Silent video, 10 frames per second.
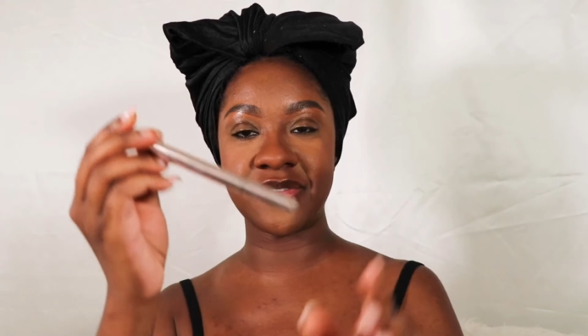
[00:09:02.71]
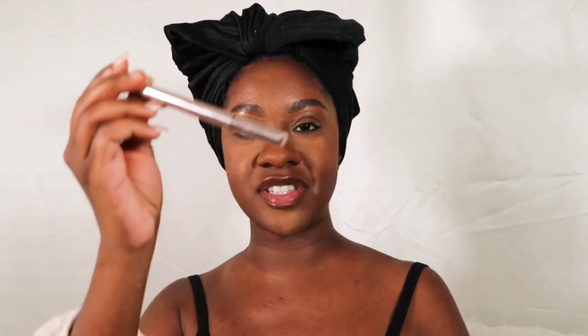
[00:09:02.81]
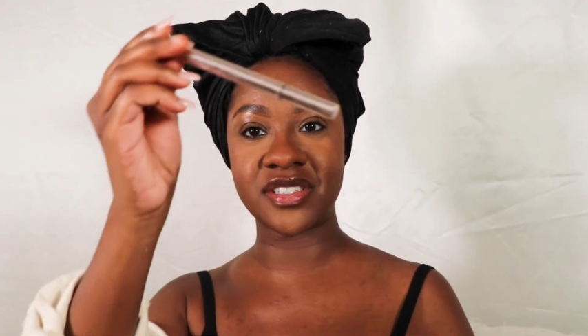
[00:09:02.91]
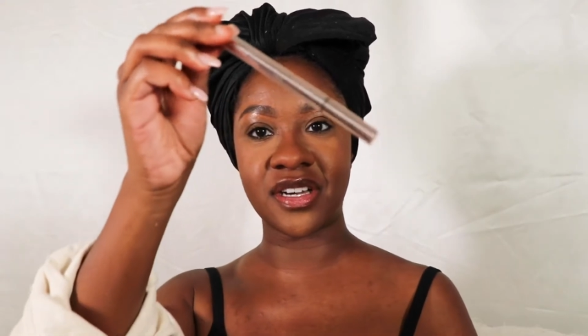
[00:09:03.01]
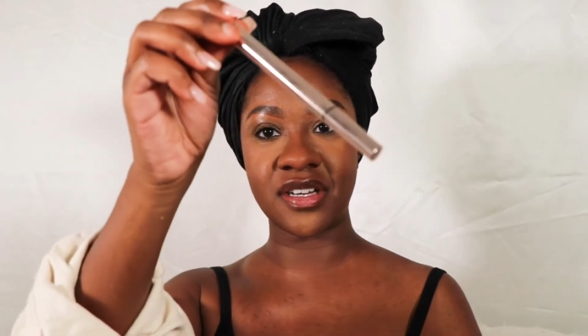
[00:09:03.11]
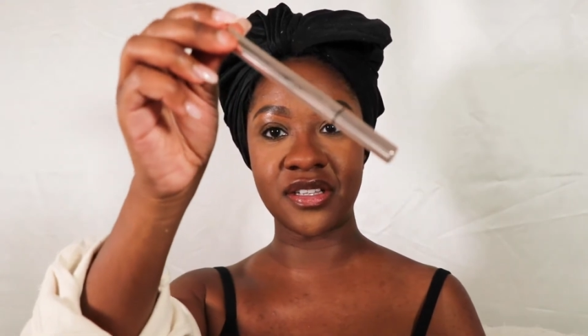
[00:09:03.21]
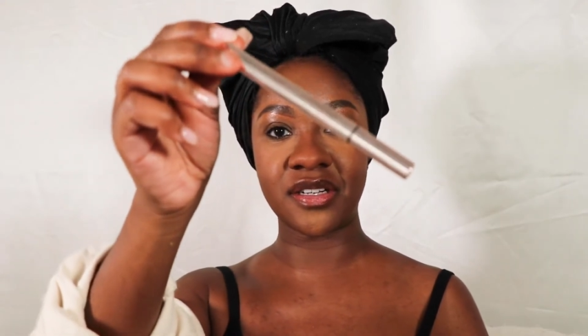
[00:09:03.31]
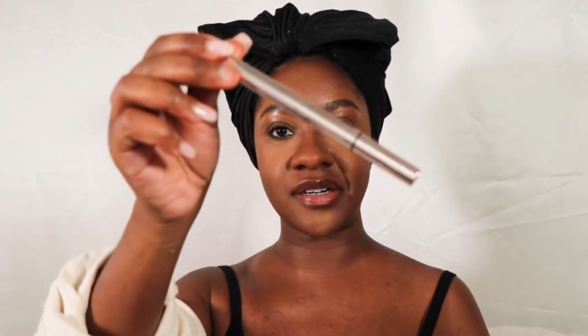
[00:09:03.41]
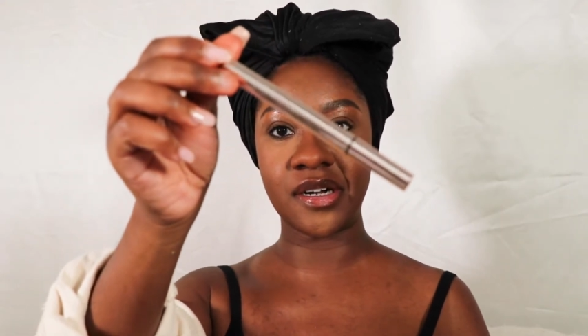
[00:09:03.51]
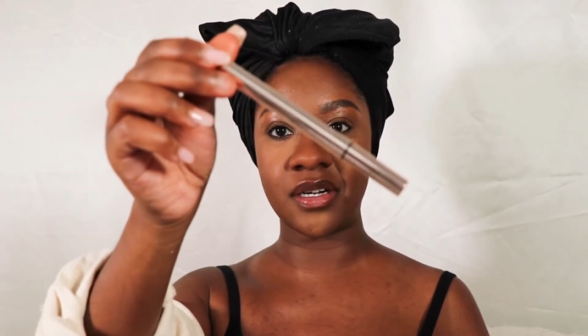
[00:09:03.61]
this
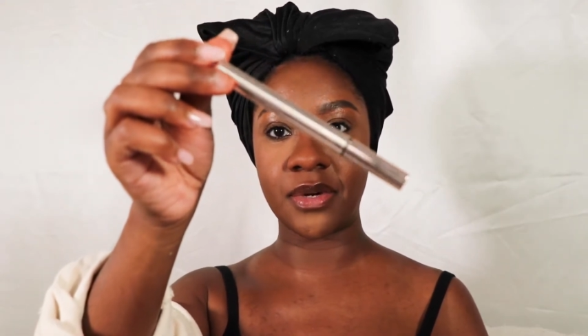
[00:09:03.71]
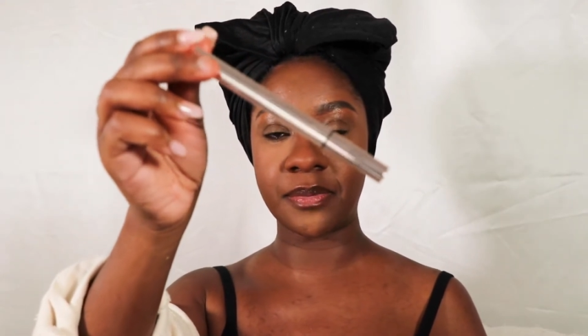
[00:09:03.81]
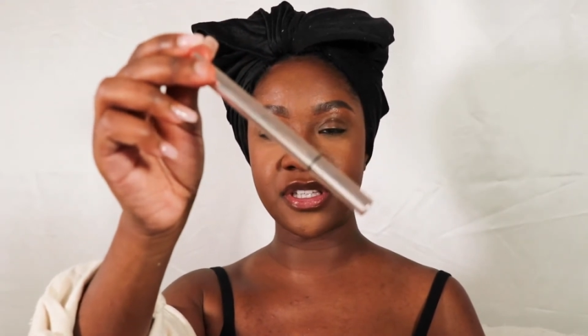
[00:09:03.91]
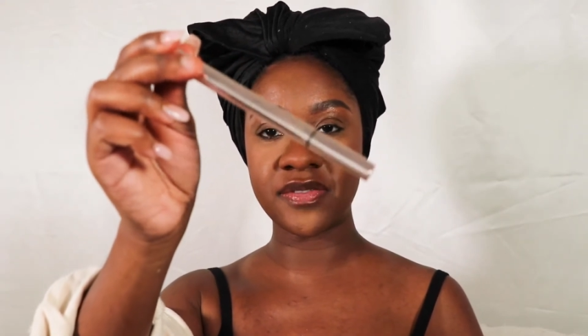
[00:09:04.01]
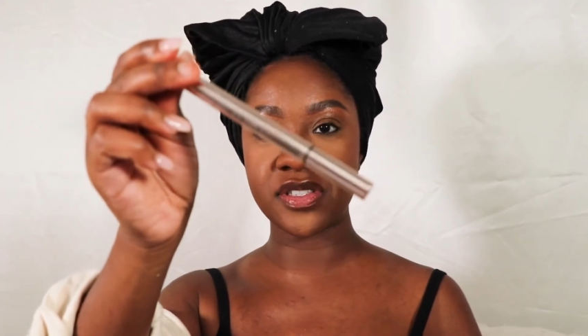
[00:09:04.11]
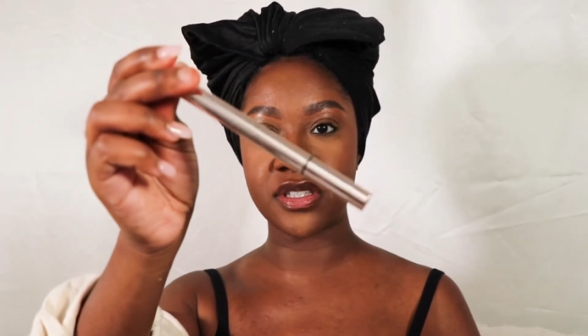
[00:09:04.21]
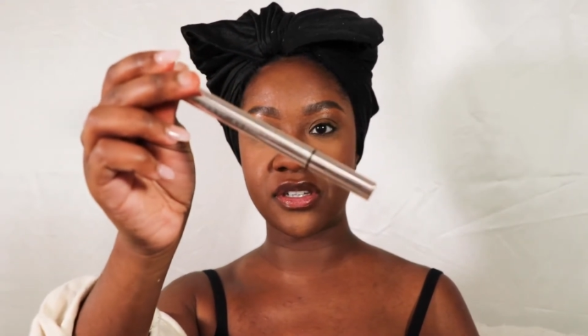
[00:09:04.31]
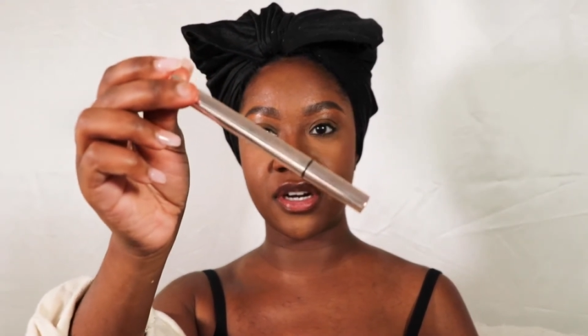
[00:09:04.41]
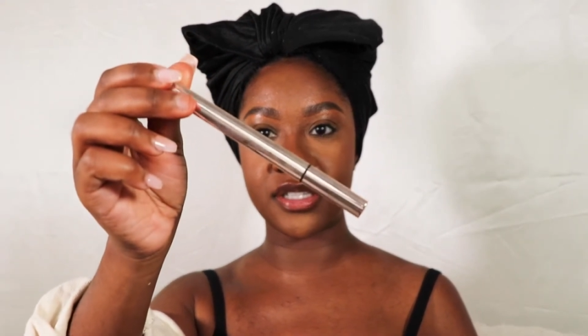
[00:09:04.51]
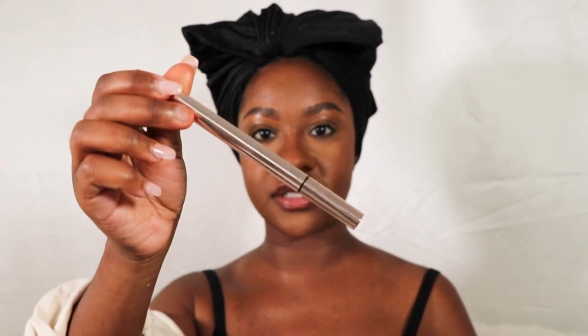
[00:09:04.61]
color. I believe it's the
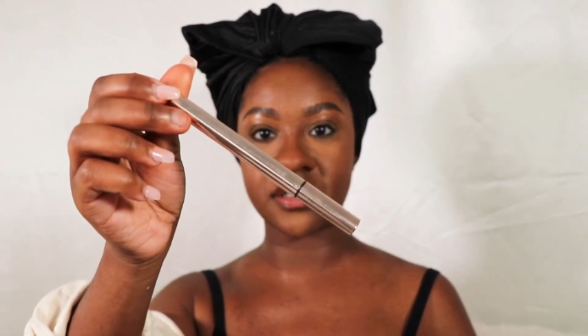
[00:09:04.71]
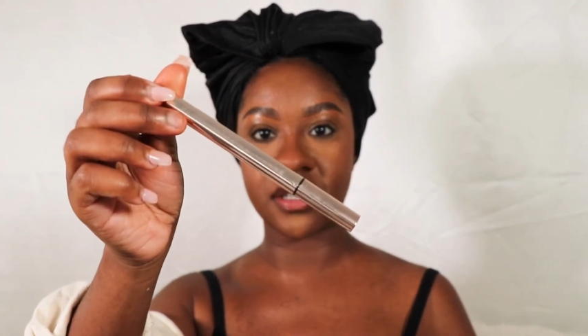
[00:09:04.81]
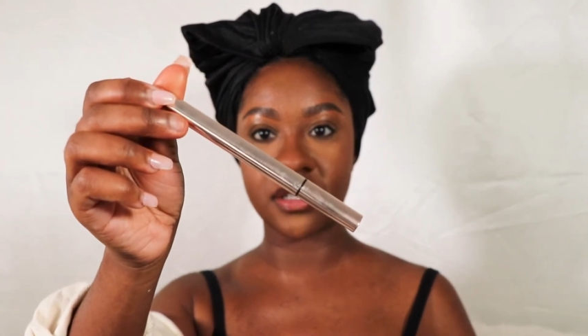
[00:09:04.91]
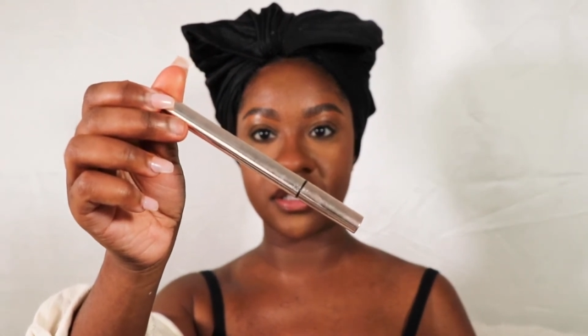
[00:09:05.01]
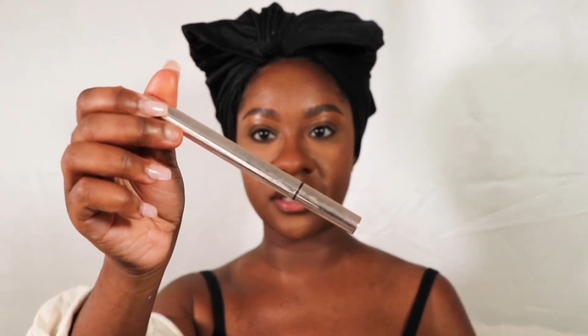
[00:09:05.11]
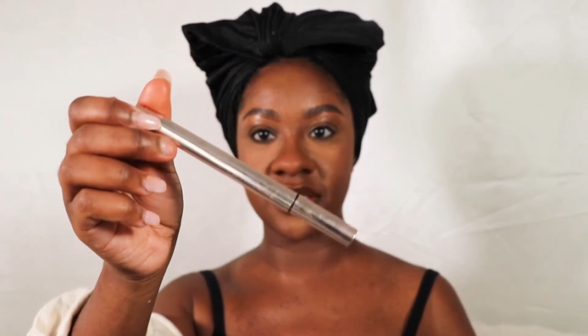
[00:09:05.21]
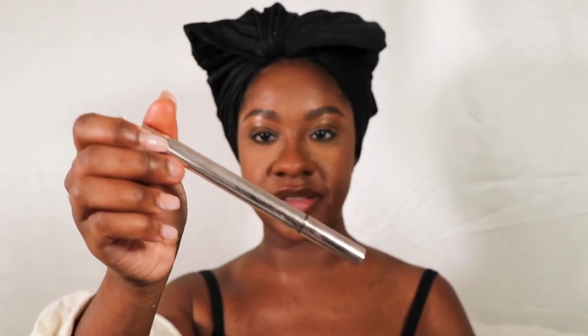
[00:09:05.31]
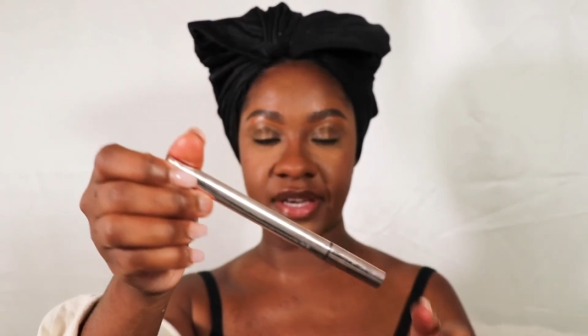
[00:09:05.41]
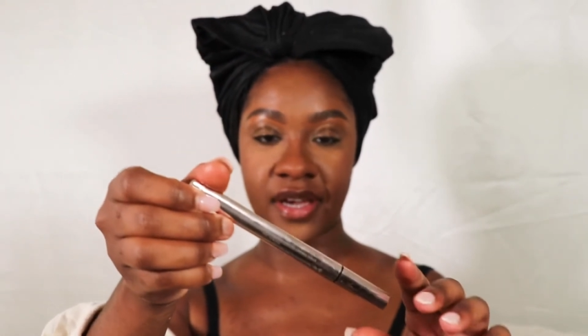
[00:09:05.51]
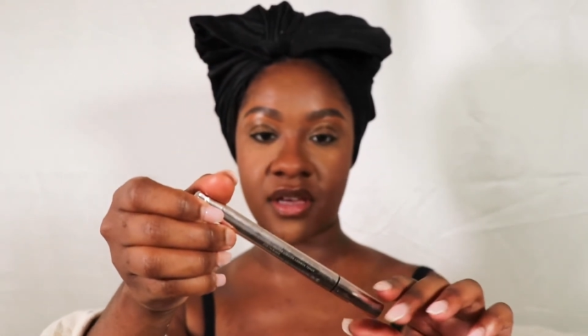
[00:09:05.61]
darkest color
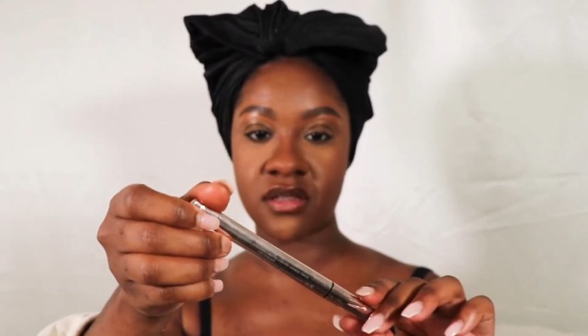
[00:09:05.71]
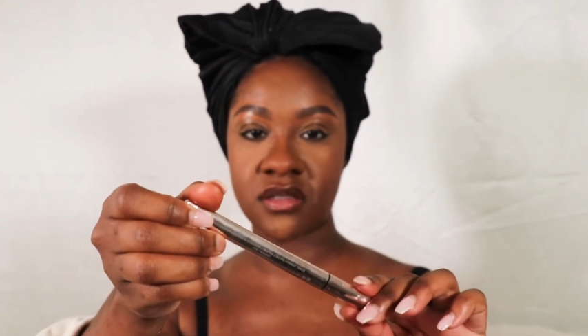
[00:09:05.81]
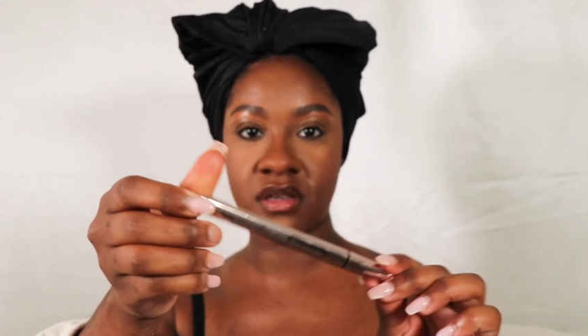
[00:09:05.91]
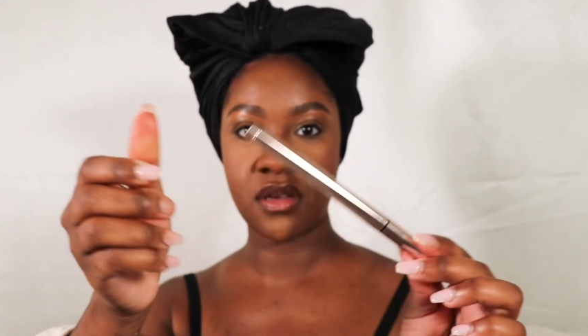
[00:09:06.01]
that